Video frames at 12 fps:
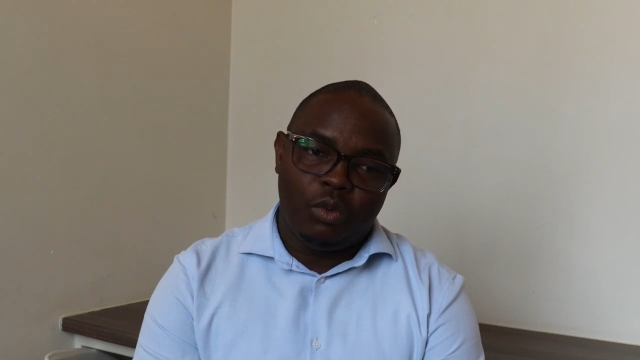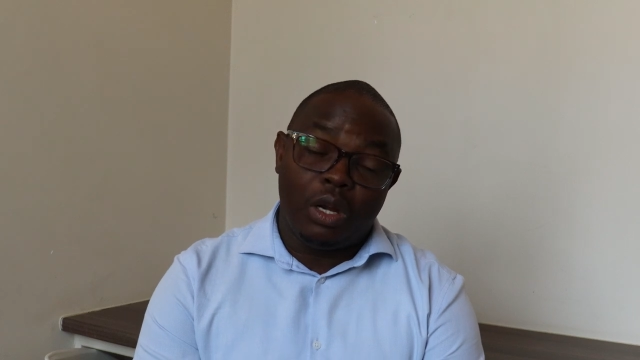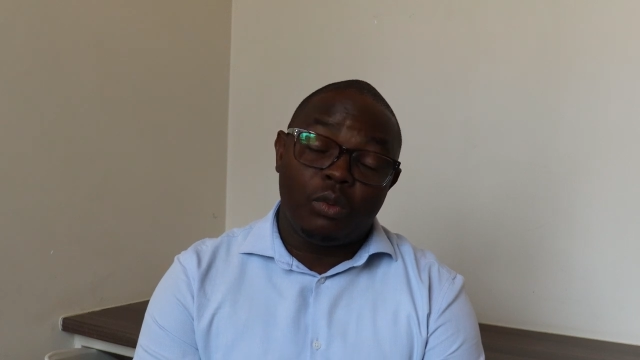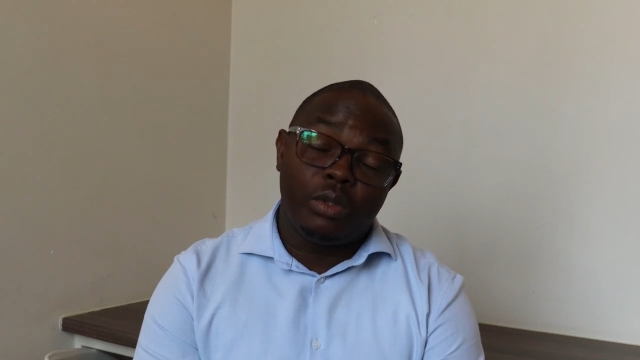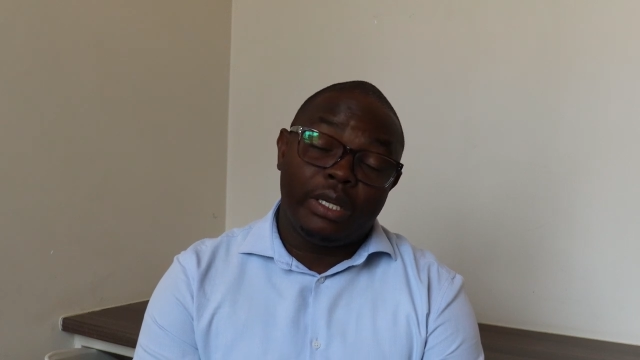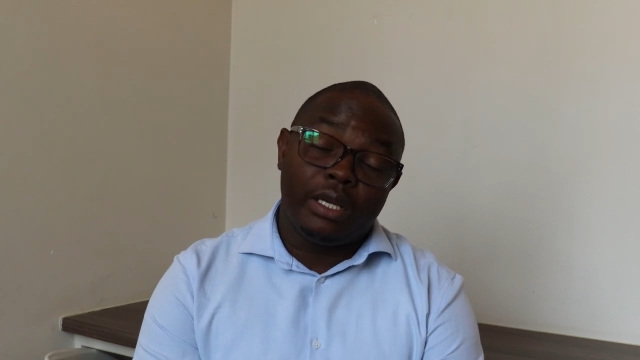
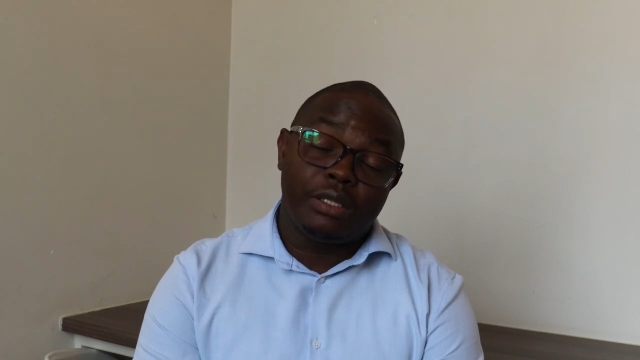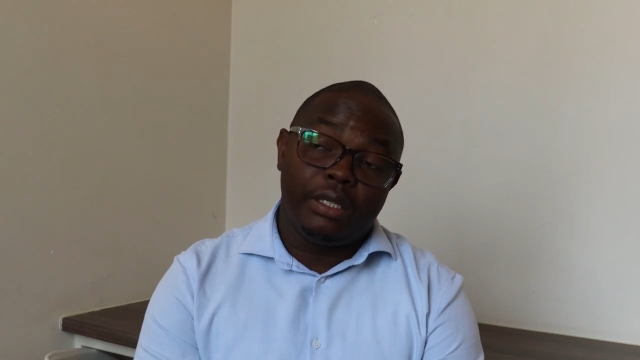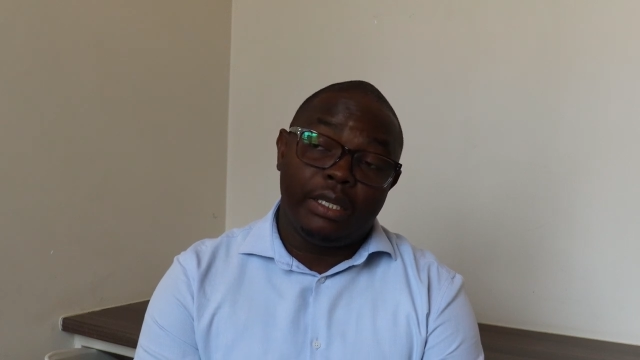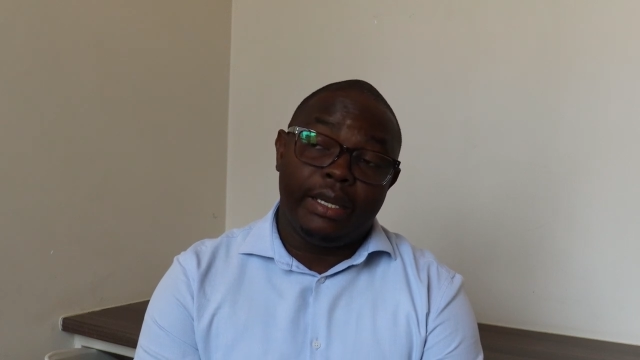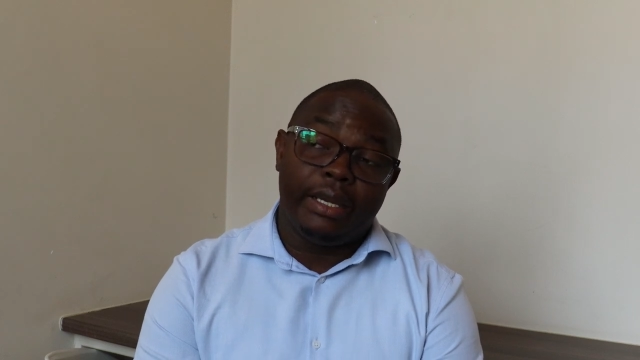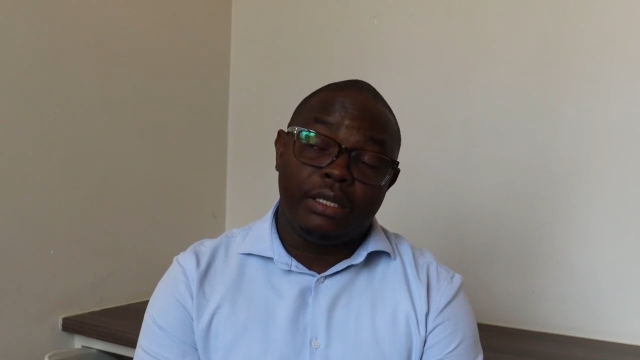one would
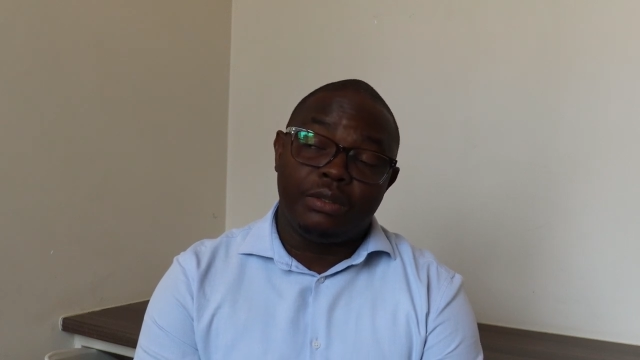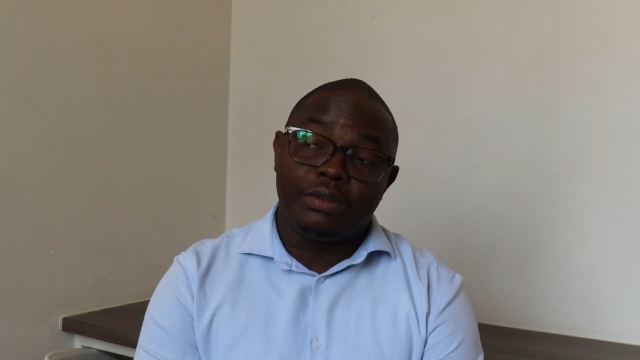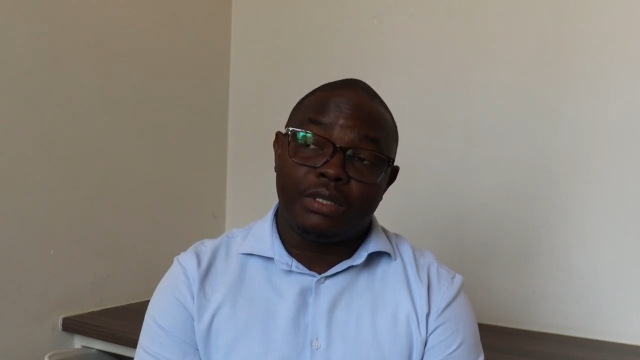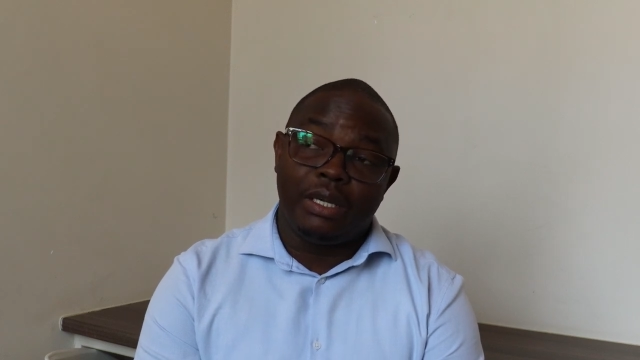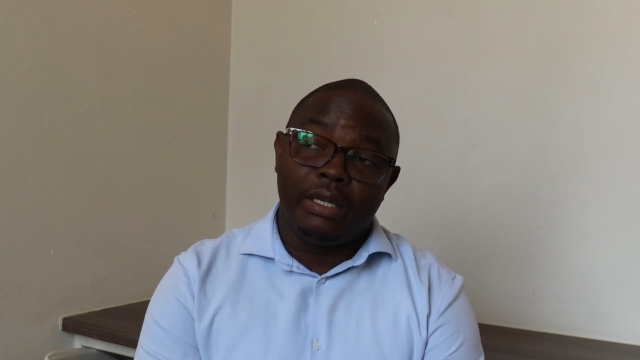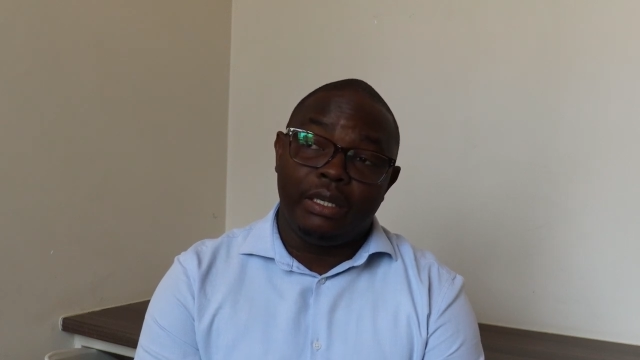actually add to
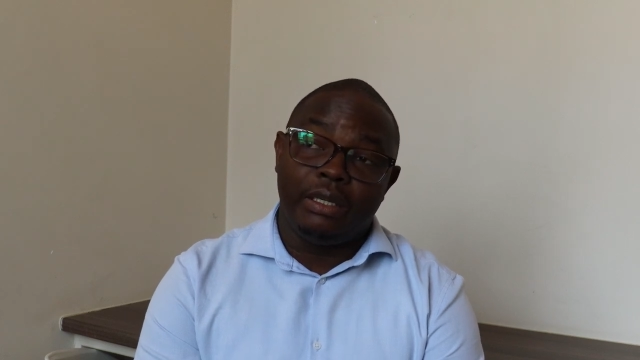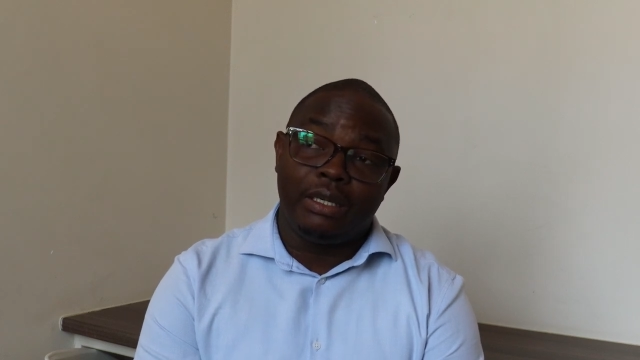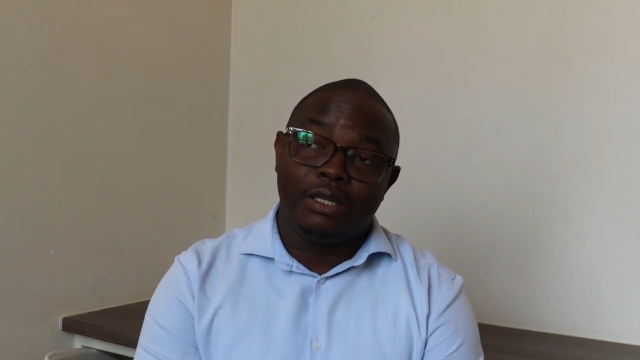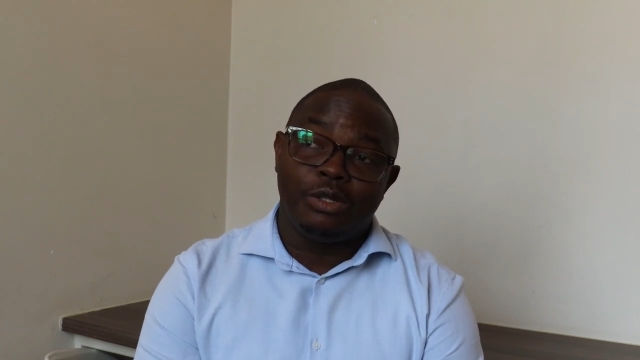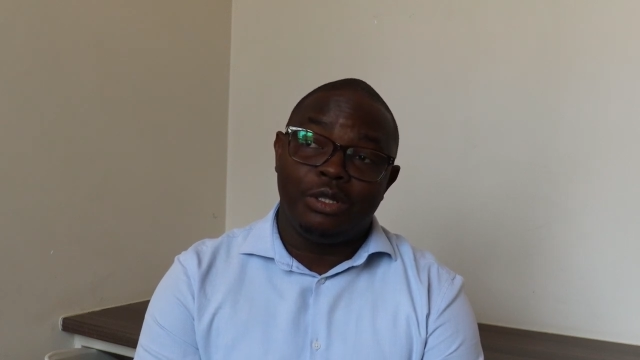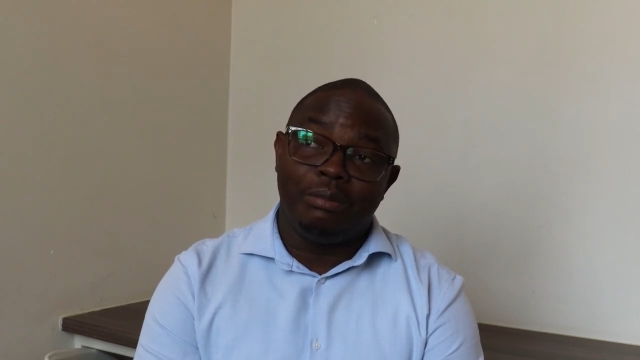say
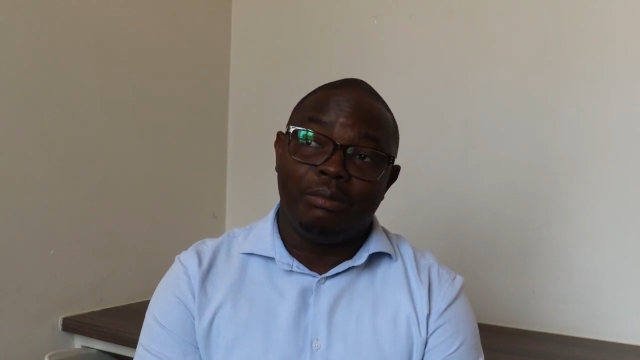actually